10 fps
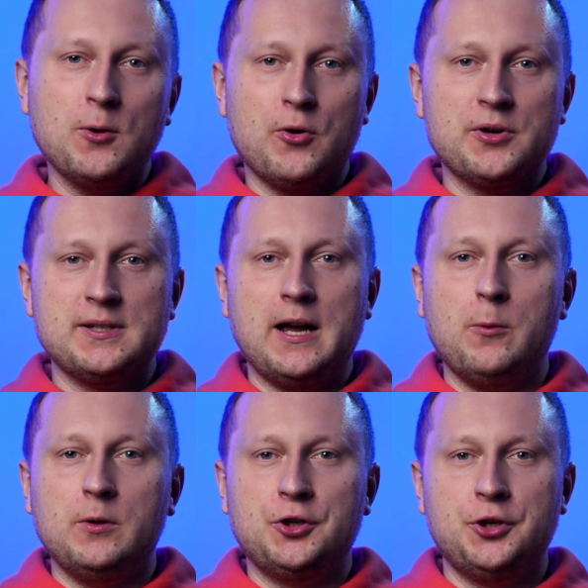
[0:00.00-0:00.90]
course, I
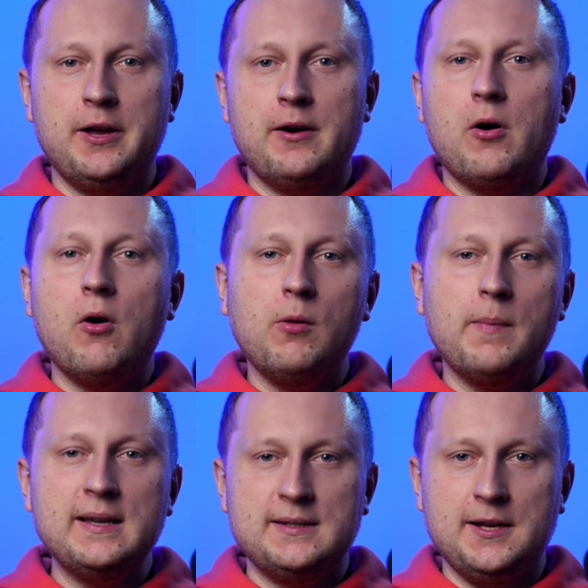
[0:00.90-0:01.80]
will share all
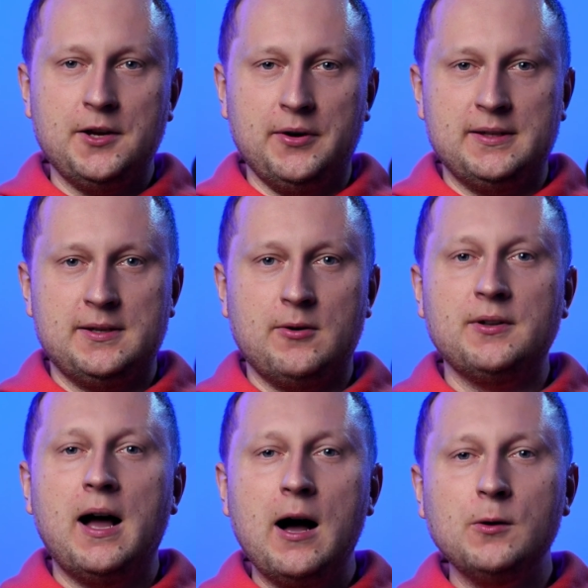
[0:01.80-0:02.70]
my secrets
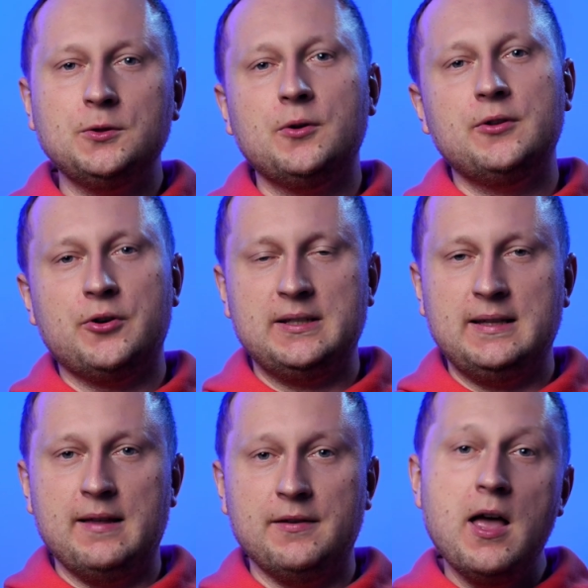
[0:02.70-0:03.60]
on how to
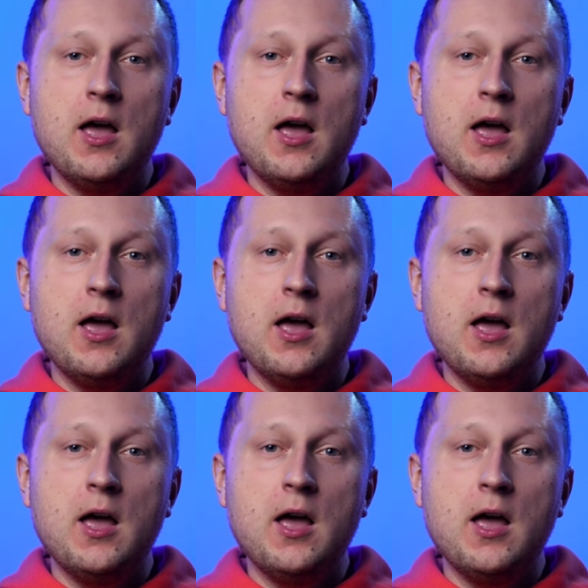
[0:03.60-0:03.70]
understand